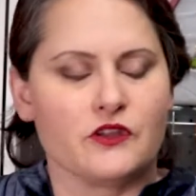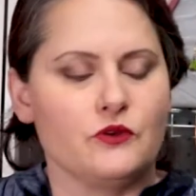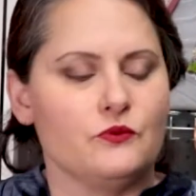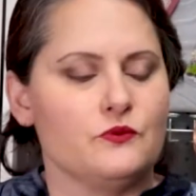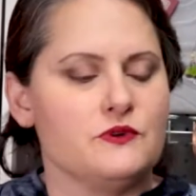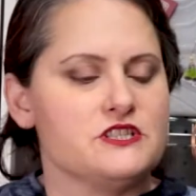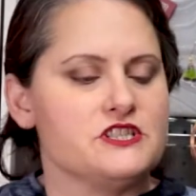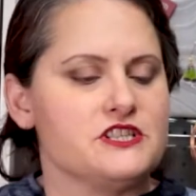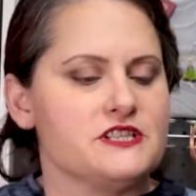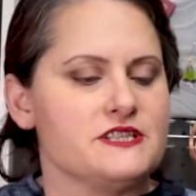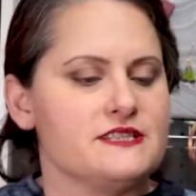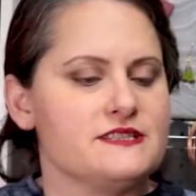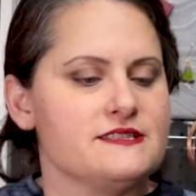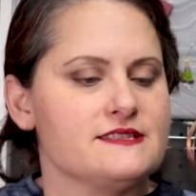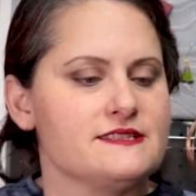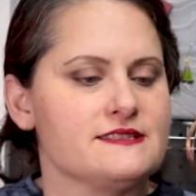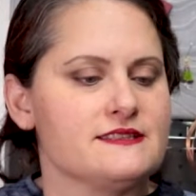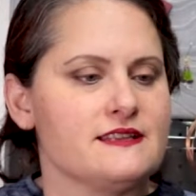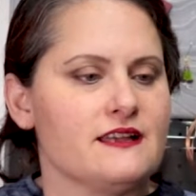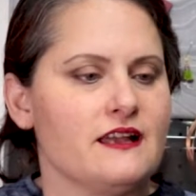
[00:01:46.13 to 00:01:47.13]
which
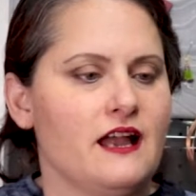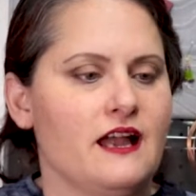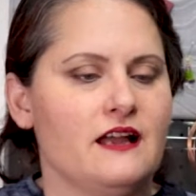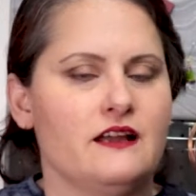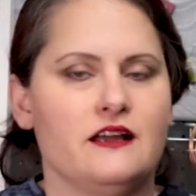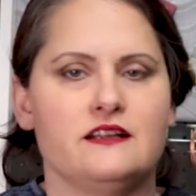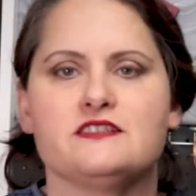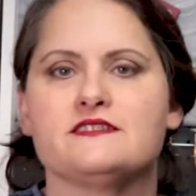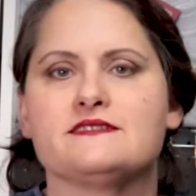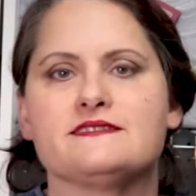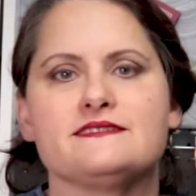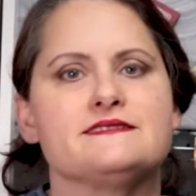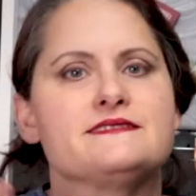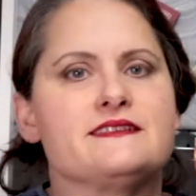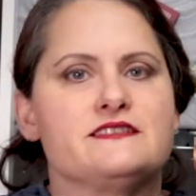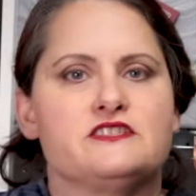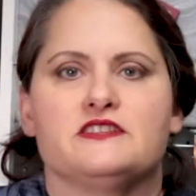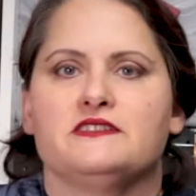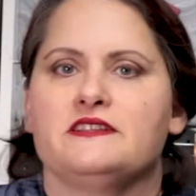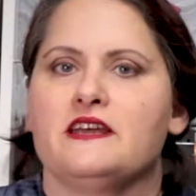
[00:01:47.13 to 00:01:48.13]
is just
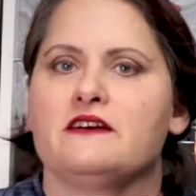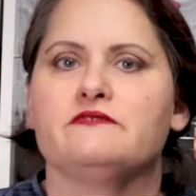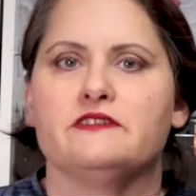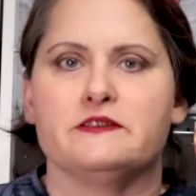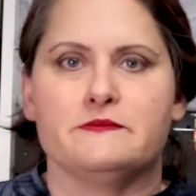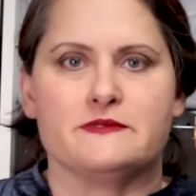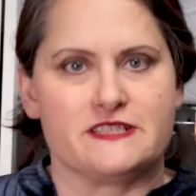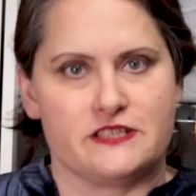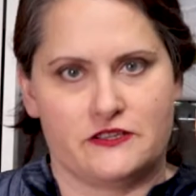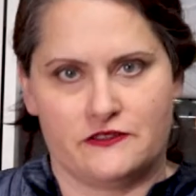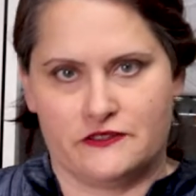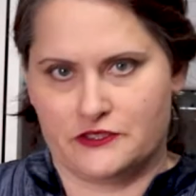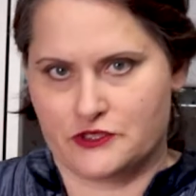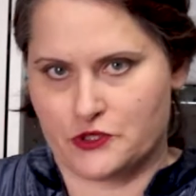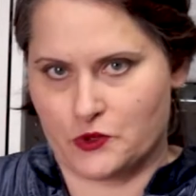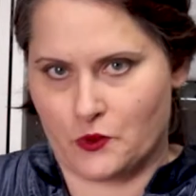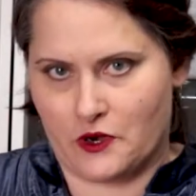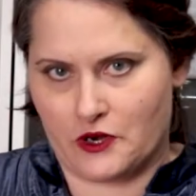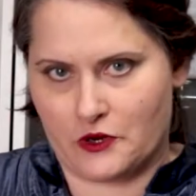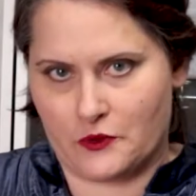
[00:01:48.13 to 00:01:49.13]
such a lovely material
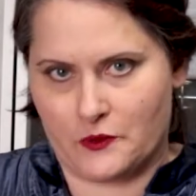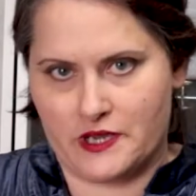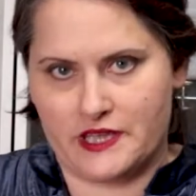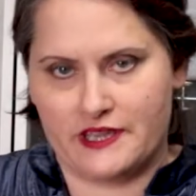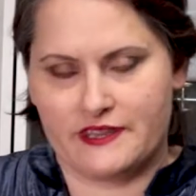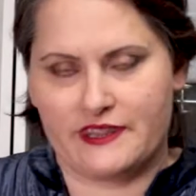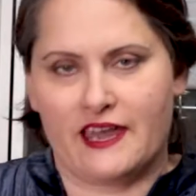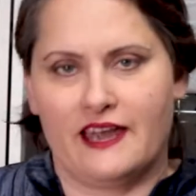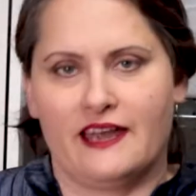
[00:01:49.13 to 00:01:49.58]
to work with.